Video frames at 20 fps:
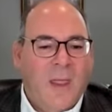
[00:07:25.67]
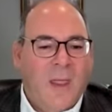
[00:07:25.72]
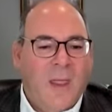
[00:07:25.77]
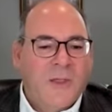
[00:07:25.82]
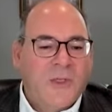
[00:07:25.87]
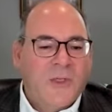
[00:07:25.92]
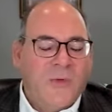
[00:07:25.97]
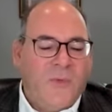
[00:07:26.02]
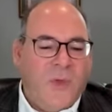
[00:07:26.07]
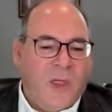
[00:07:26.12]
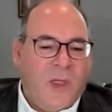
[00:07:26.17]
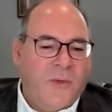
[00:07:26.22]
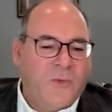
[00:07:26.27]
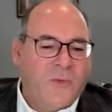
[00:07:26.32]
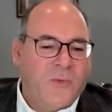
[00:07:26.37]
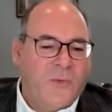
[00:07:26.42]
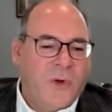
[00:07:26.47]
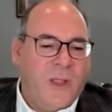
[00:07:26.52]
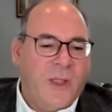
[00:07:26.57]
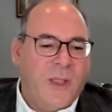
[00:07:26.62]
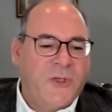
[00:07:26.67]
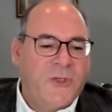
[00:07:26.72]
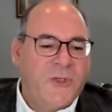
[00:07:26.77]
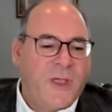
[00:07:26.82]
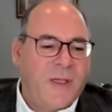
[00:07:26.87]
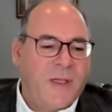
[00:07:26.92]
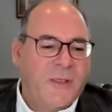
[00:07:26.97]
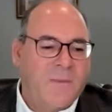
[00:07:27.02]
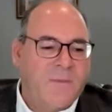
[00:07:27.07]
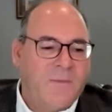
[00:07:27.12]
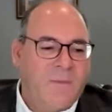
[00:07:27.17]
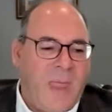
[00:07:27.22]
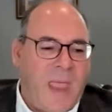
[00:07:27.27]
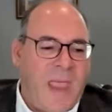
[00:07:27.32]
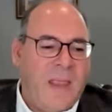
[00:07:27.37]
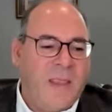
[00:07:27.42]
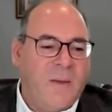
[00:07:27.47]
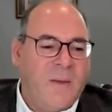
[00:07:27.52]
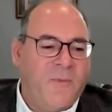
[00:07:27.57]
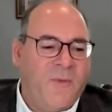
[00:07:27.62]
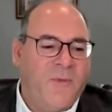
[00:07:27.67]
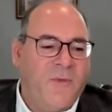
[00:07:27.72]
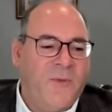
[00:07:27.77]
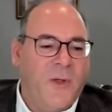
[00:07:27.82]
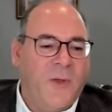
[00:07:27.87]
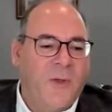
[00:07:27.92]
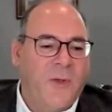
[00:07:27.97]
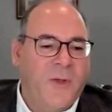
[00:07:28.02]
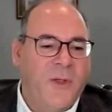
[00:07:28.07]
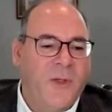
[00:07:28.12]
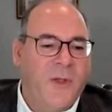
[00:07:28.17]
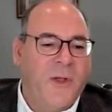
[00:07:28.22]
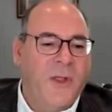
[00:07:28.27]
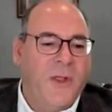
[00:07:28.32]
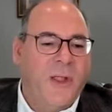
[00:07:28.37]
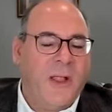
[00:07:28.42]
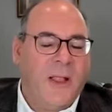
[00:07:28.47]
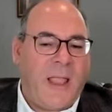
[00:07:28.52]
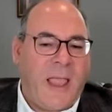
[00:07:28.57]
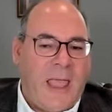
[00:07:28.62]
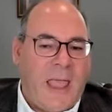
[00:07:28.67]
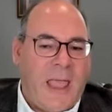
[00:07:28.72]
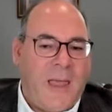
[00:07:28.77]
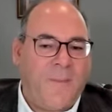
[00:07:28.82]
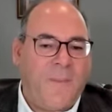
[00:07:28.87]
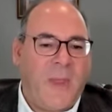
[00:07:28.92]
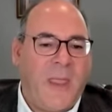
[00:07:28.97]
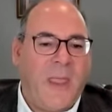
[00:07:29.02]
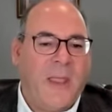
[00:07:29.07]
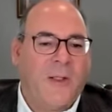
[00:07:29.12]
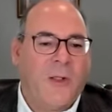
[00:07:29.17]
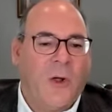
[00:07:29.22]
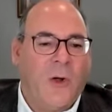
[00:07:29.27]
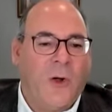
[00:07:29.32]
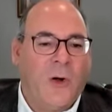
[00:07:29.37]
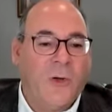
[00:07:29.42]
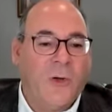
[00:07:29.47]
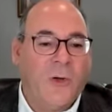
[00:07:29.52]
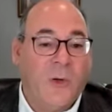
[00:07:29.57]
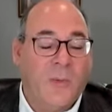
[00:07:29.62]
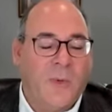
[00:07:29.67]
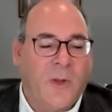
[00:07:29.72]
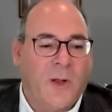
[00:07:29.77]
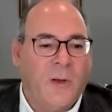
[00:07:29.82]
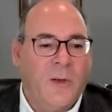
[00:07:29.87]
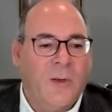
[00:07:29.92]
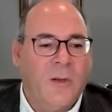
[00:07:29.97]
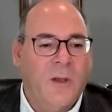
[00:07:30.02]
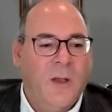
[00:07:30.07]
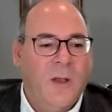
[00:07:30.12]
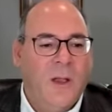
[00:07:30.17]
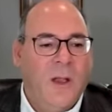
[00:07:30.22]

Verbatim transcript: Right. So if you could really just make them feel good and happy and honorable,